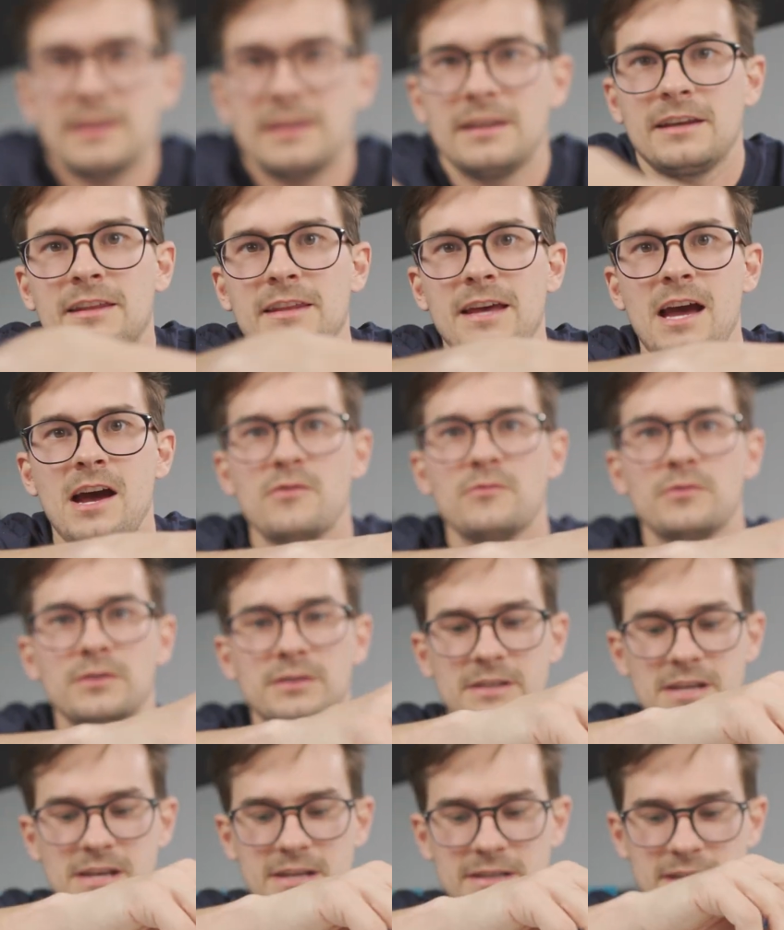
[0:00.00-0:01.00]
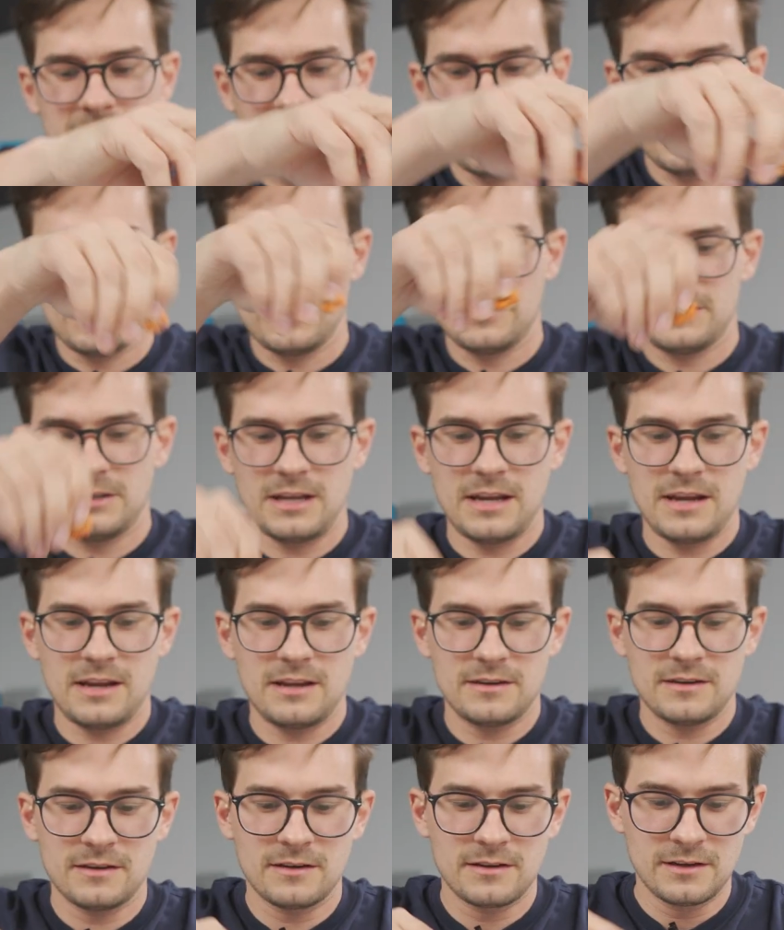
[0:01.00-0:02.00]
think that was a 10 out of
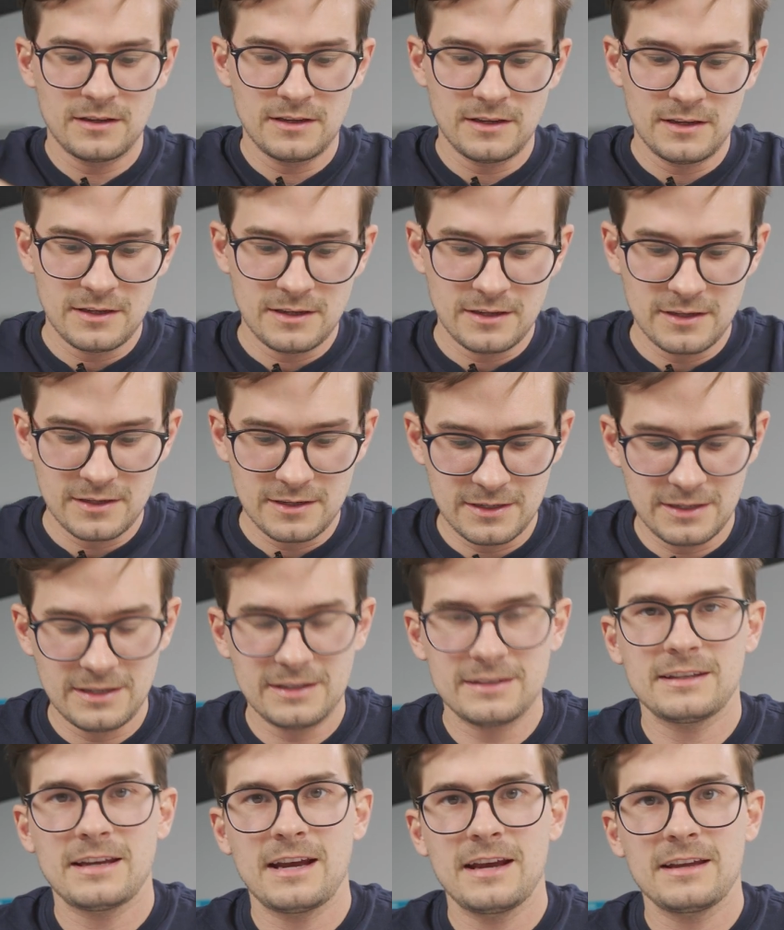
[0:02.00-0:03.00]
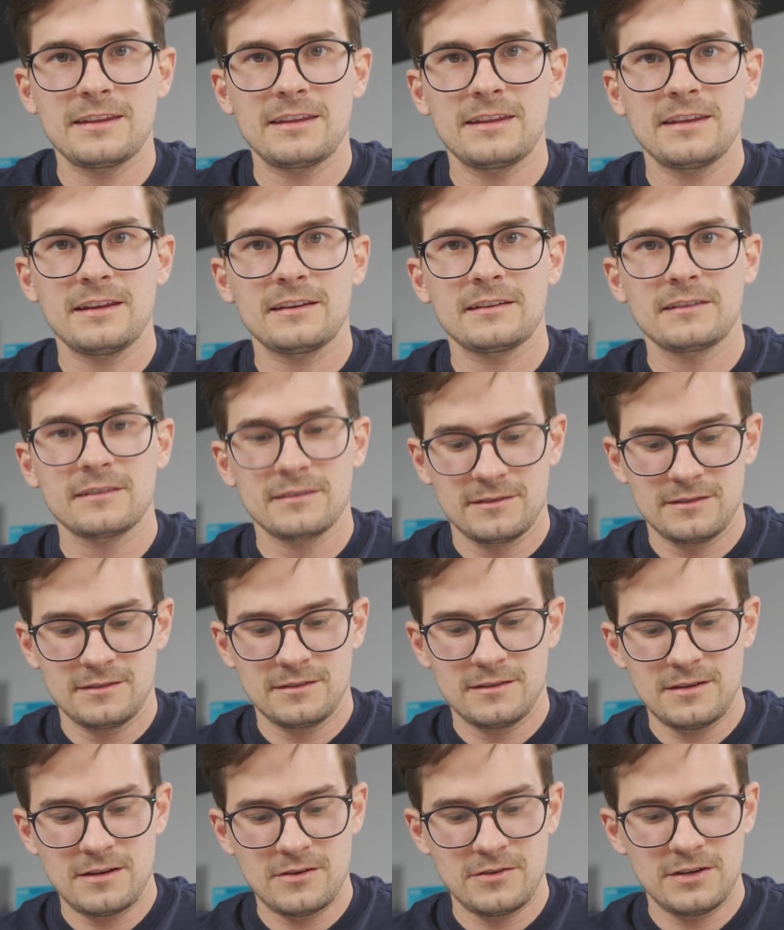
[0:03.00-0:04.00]
10 design thing.
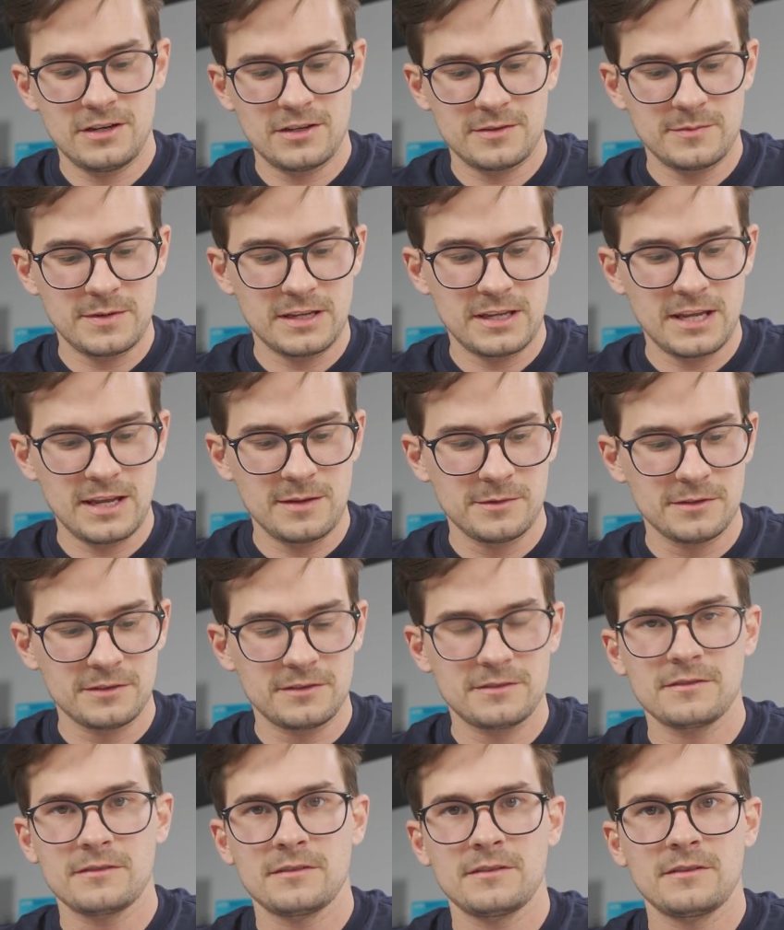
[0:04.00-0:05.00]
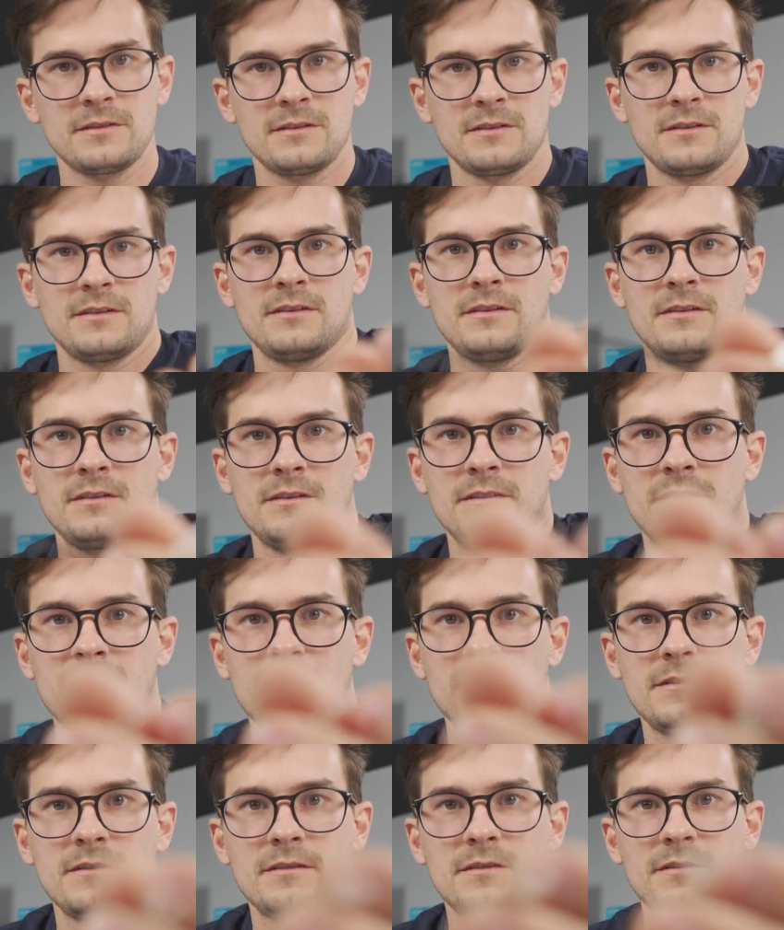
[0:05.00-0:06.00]
Oh, and here's my cables
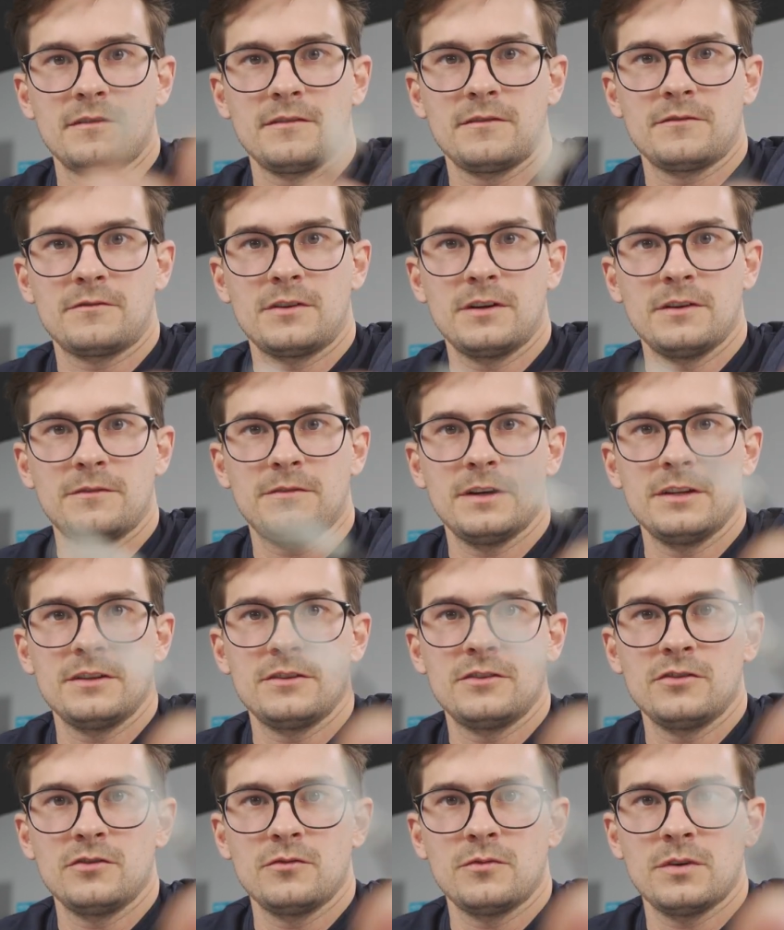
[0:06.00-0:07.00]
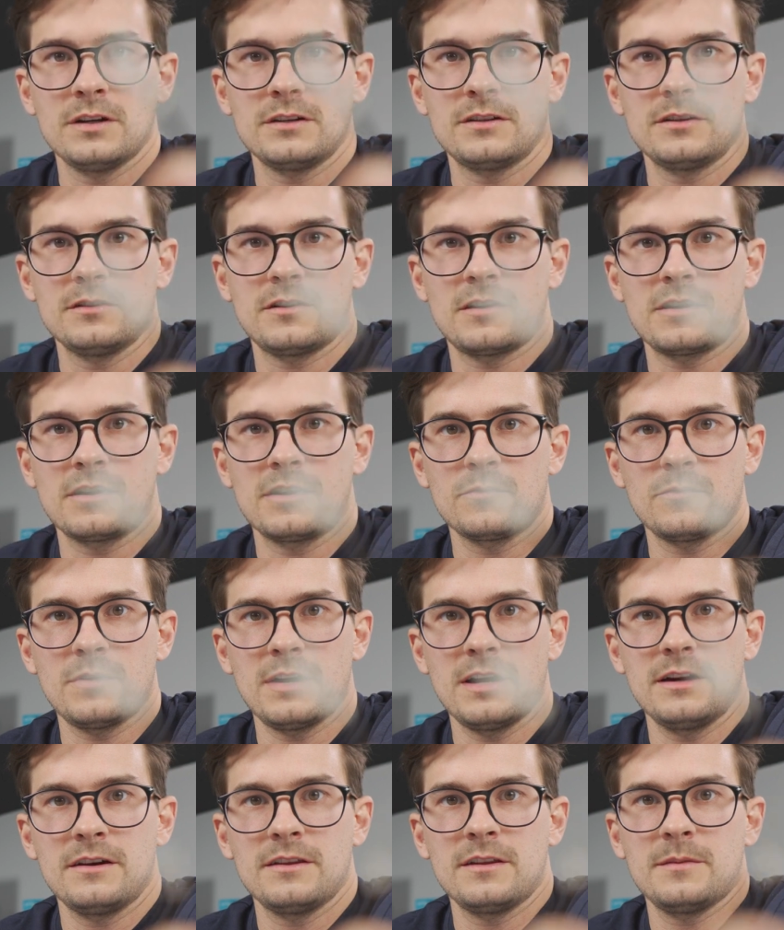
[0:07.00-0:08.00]
for if I do want to
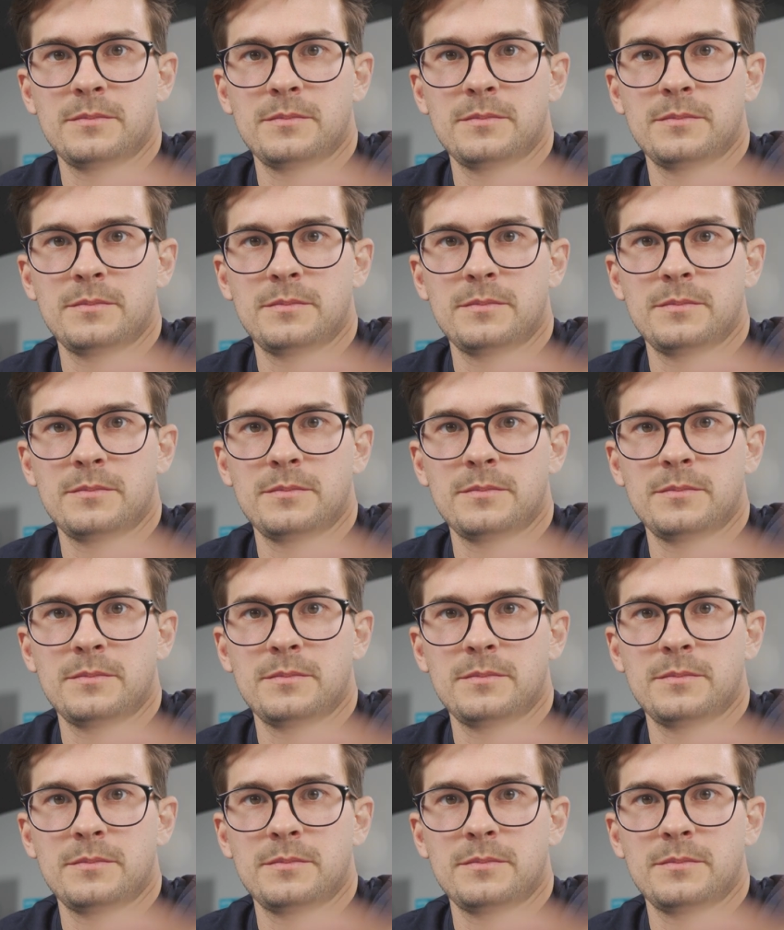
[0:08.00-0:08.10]
hardwire the